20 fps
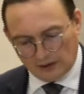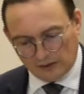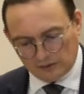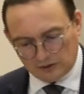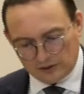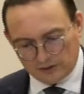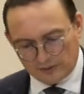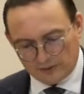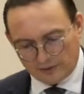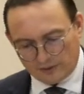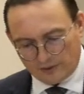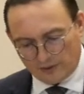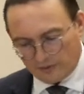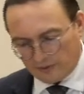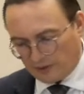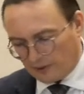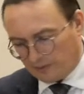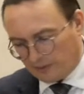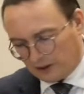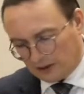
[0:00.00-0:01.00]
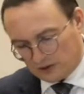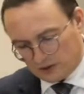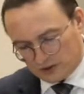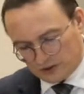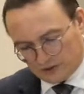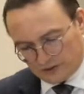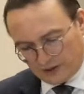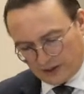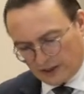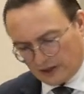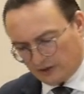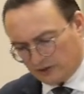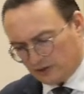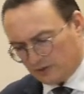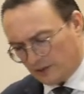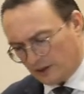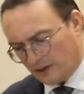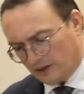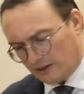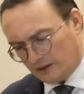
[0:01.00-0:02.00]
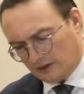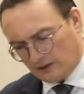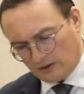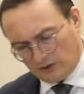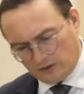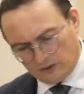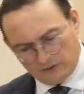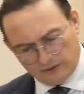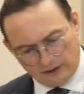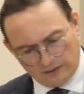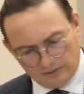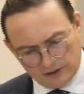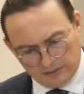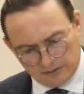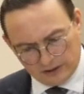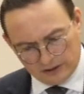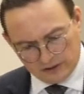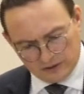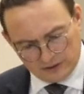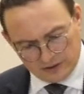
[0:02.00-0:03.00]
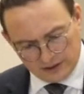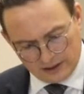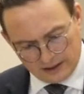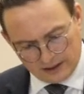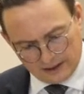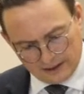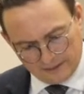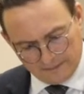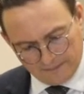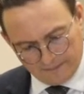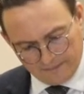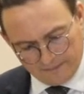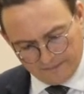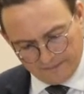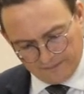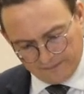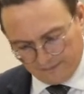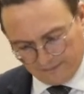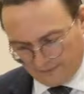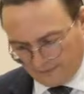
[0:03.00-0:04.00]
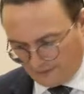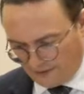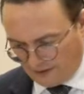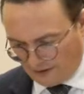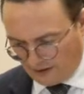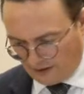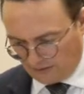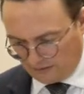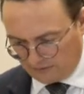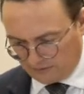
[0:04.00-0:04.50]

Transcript: So we've got the pictures are in here as well. I think the whole family picture is in here. Yeah.